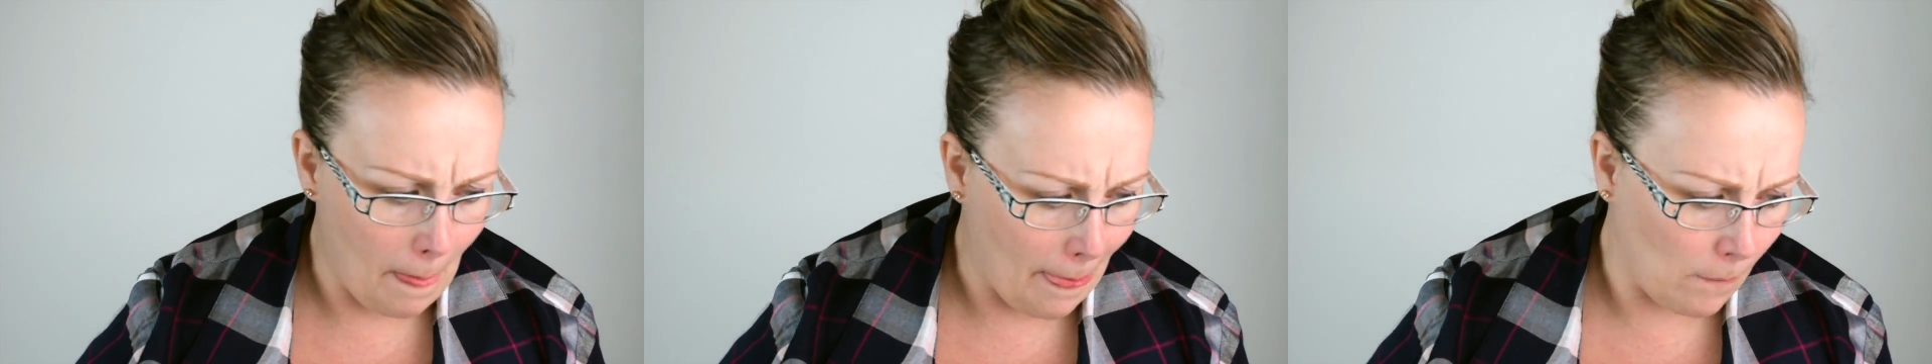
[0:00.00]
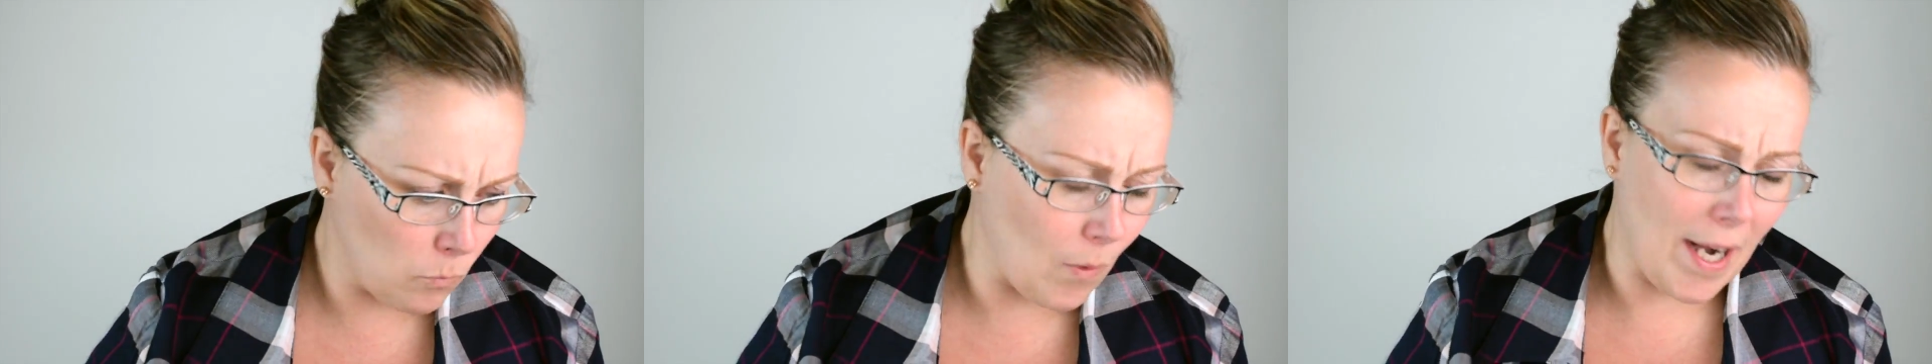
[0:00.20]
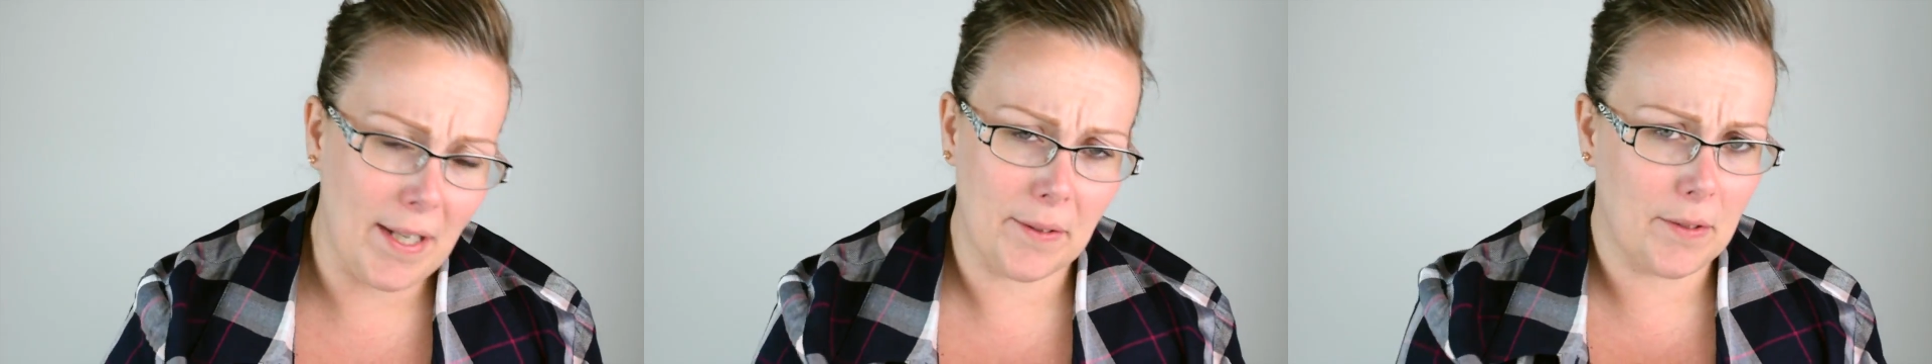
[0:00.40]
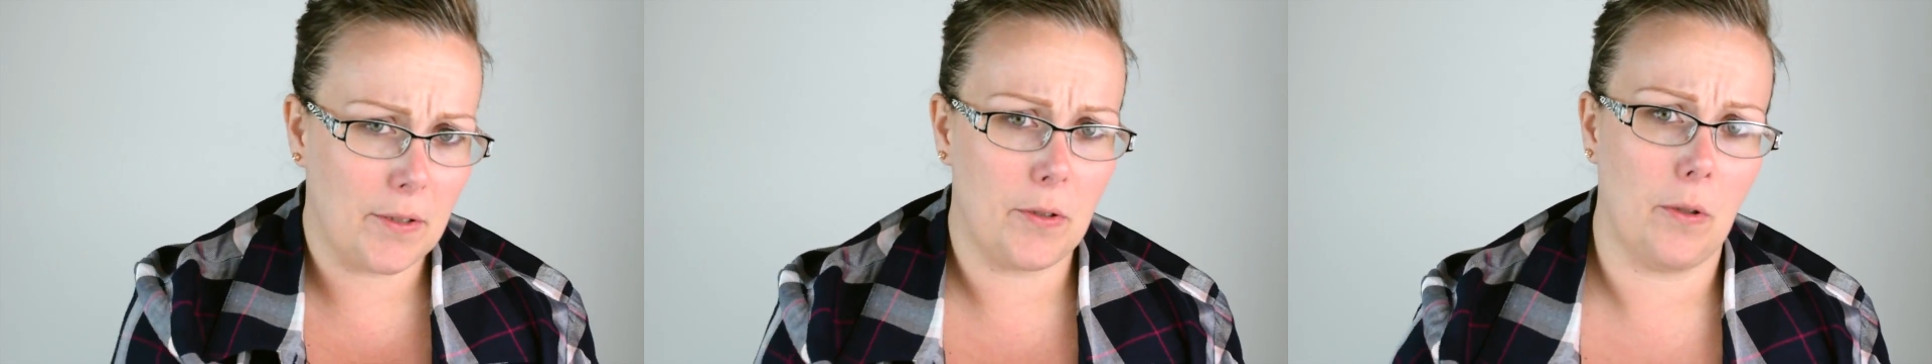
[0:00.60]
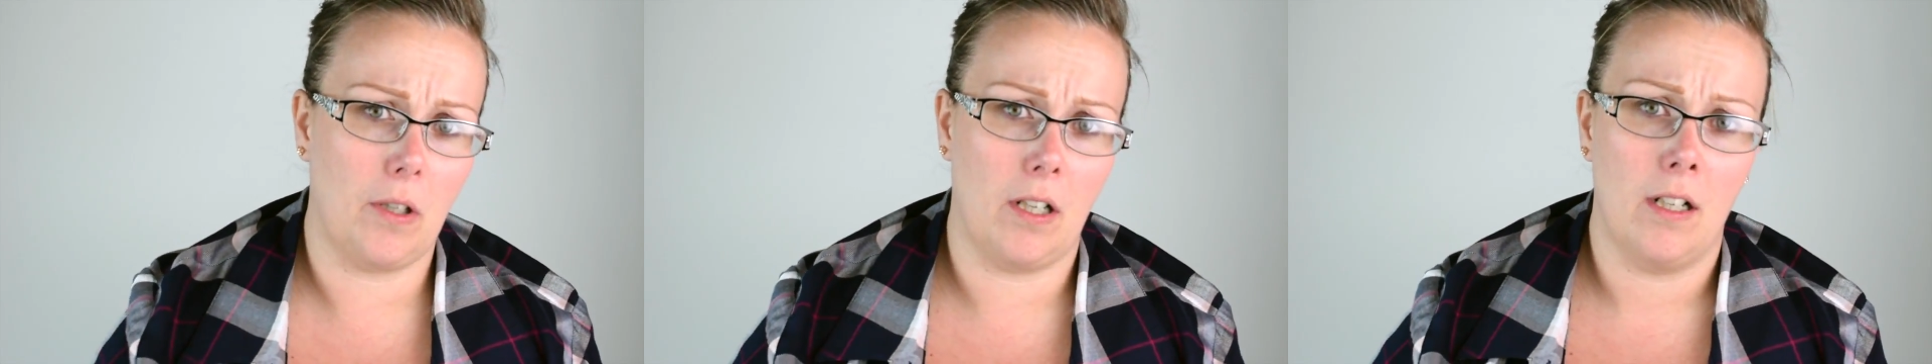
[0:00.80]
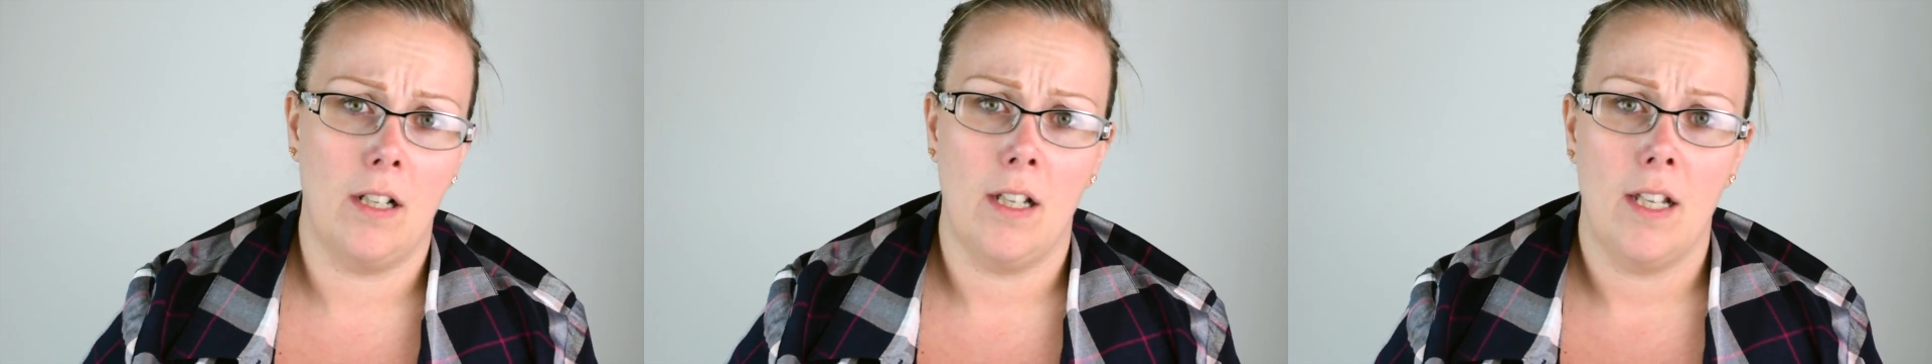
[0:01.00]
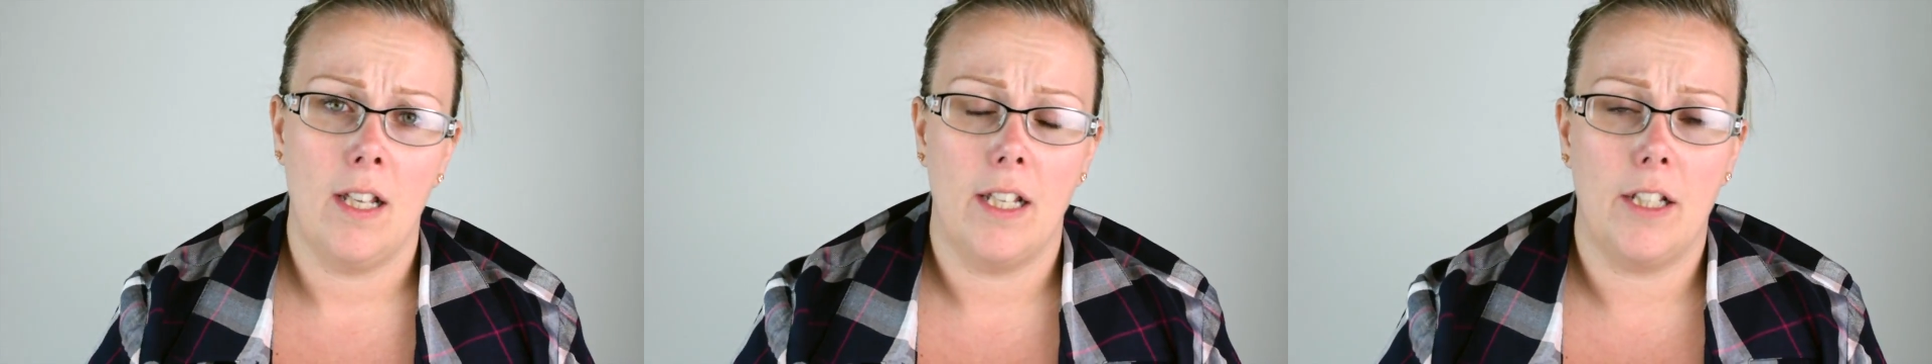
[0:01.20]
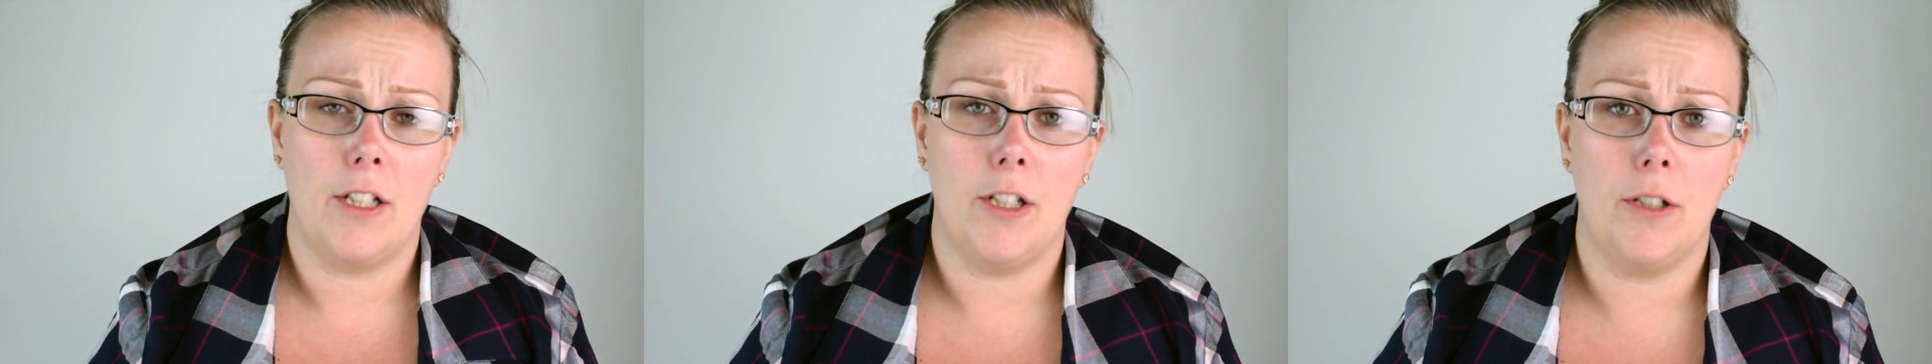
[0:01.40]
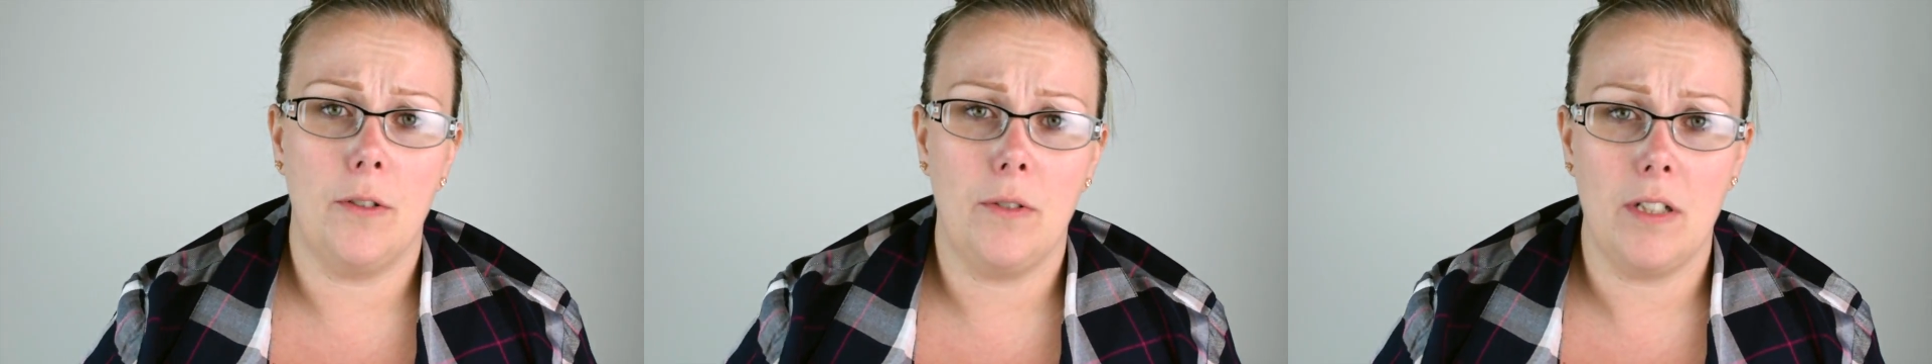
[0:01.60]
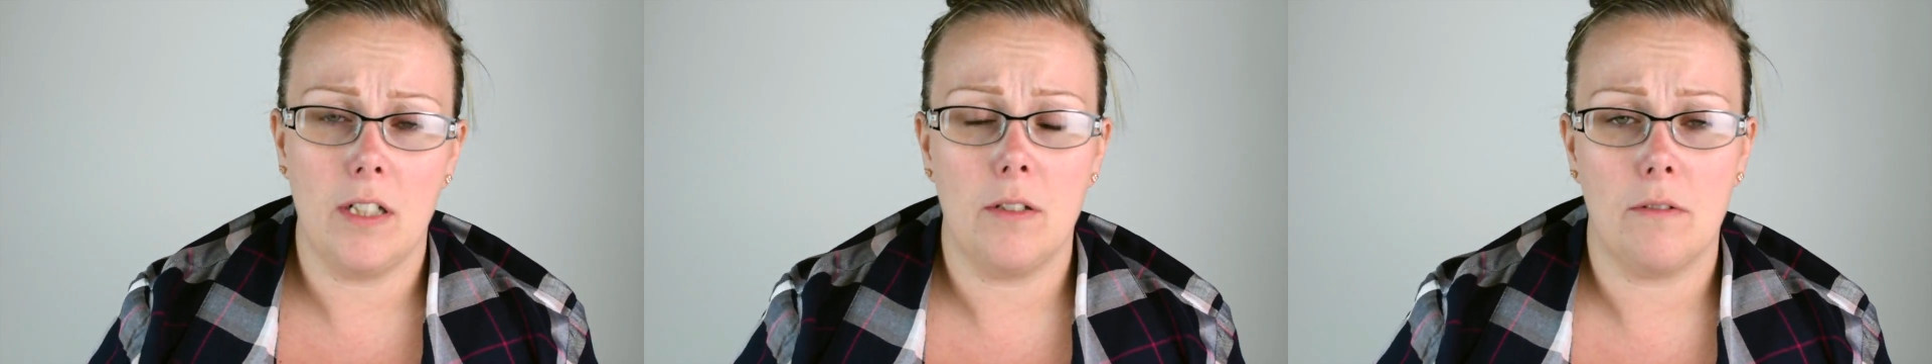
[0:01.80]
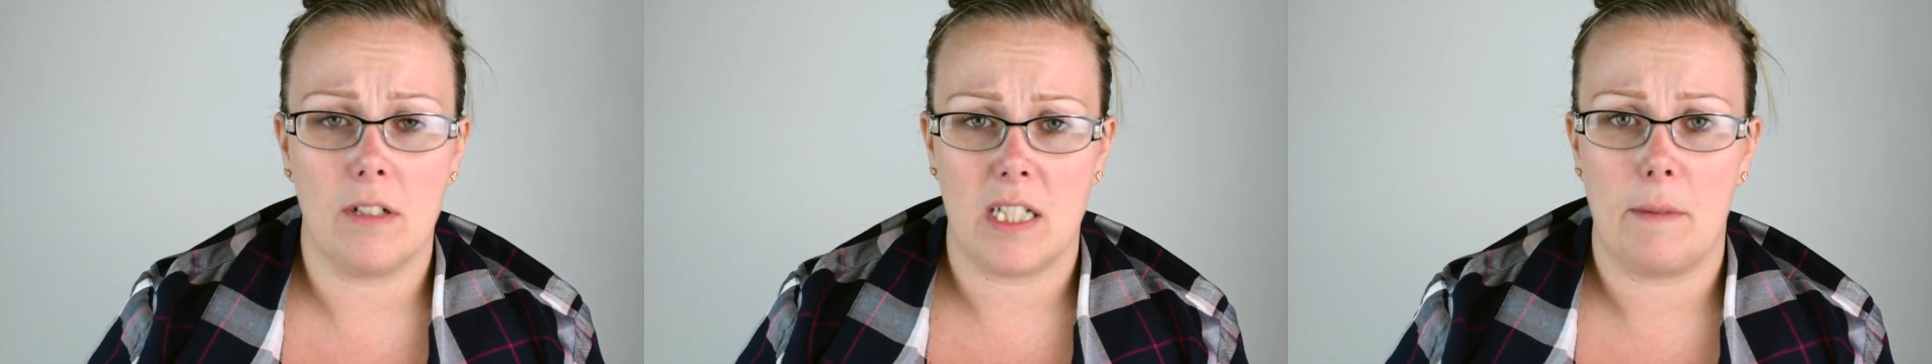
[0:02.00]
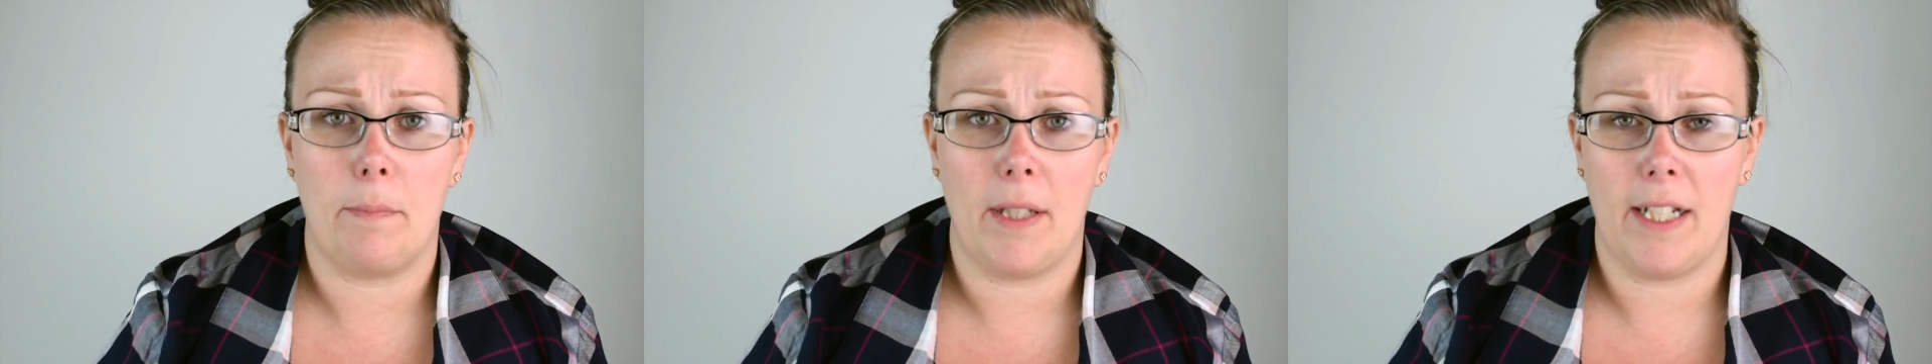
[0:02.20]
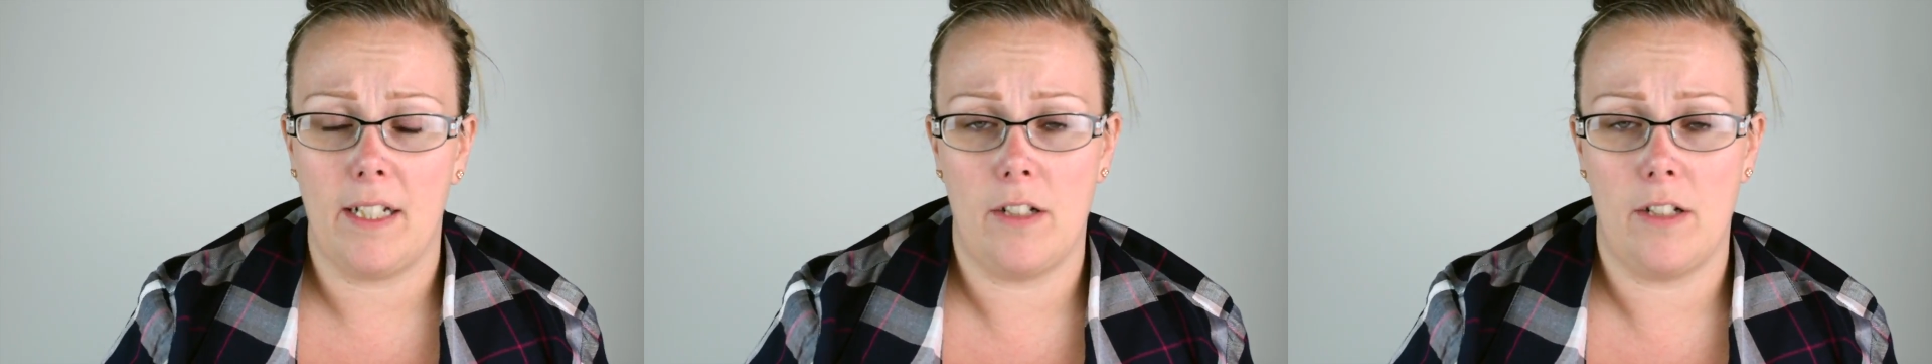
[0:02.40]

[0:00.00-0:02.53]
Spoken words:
right out the door, you need to explain